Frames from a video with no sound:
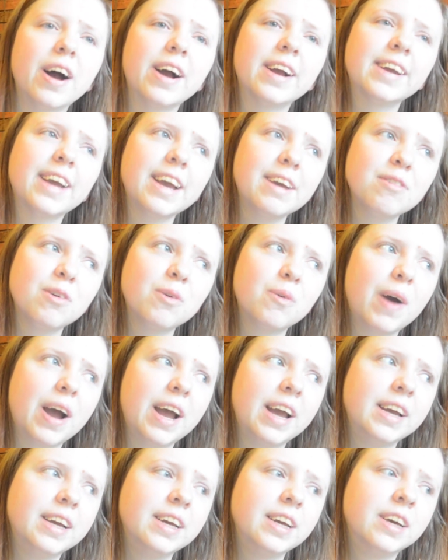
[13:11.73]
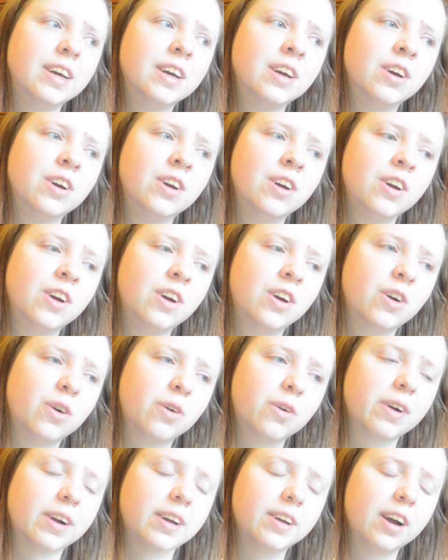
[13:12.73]
I gave away,
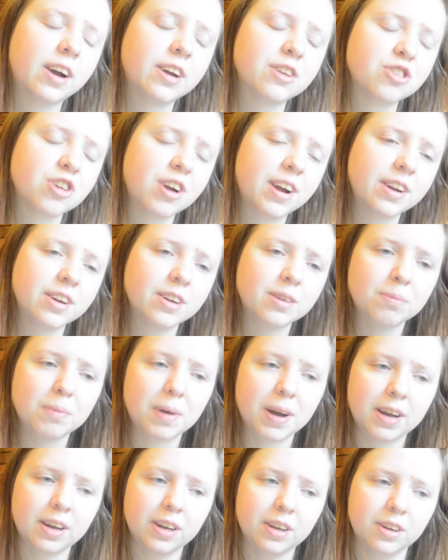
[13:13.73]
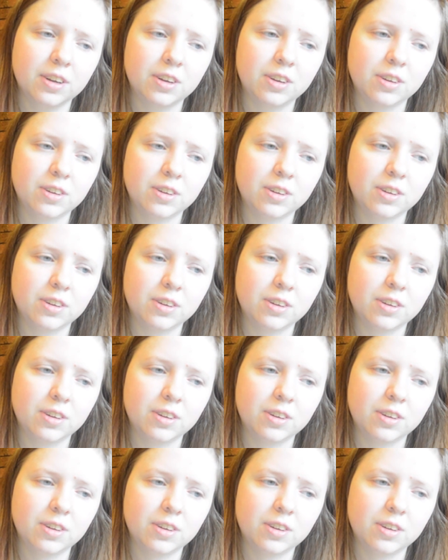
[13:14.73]
or I traded my